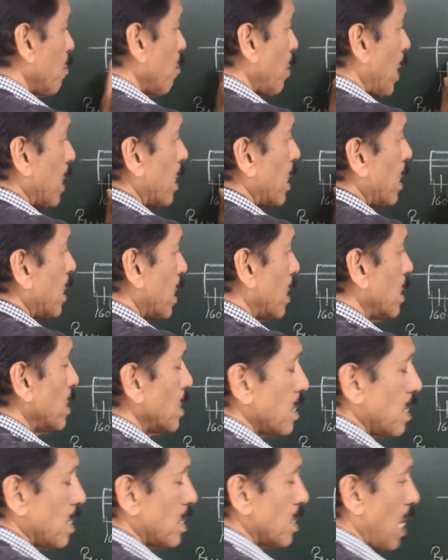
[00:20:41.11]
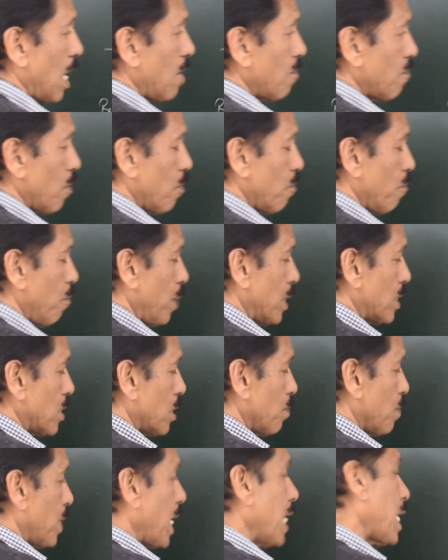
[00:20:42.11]
100 tons is aft of
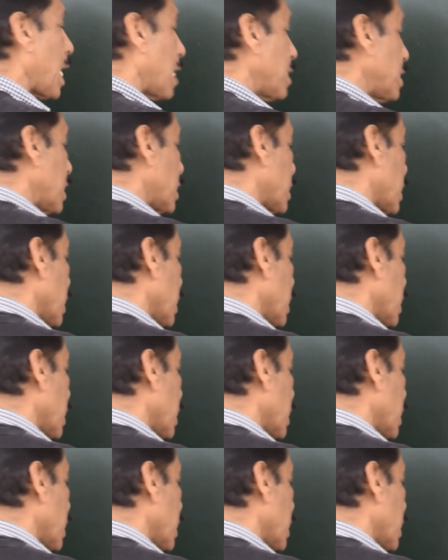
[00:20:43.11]
midship. That 100